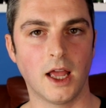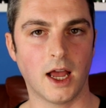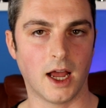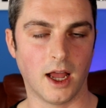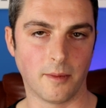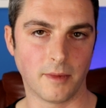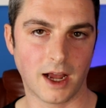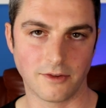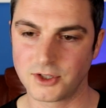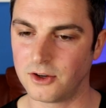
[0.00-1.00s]

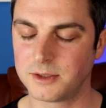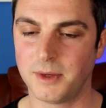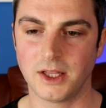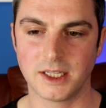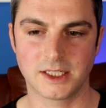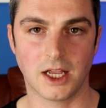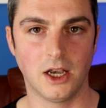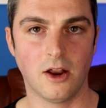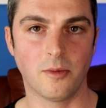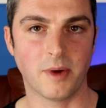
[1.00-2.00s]
I've talked about this a
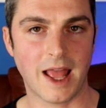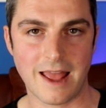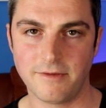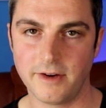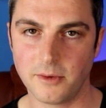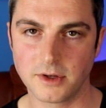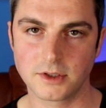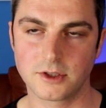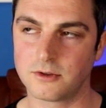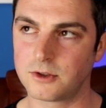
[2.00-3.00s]
lot, but
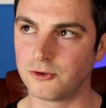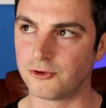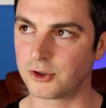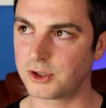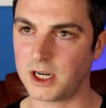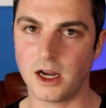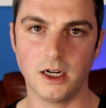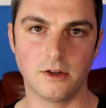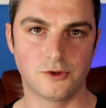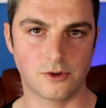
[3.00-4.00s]
everyone's
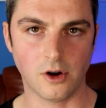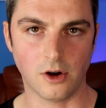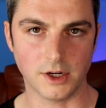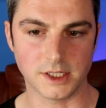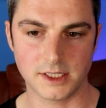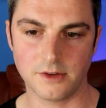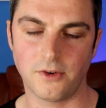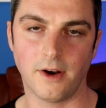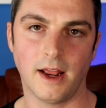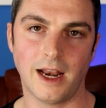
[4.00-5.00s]
style of draw is
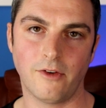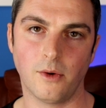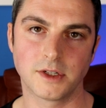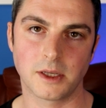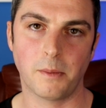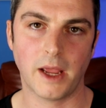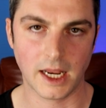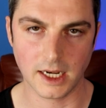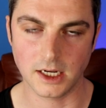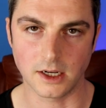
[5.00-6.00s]
different and everyone's
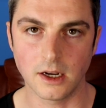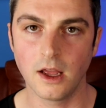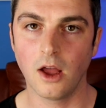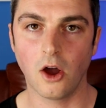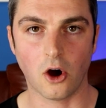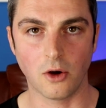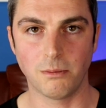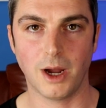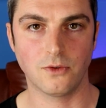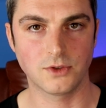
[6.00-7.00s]
opinion on
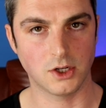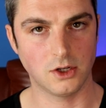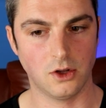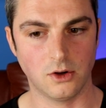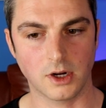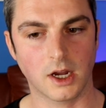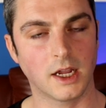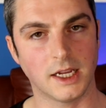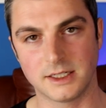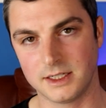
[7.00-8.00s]
mouth to lung
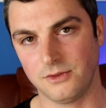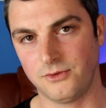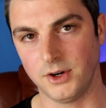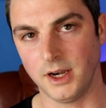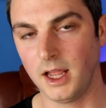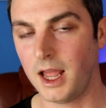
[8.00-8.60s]
is different.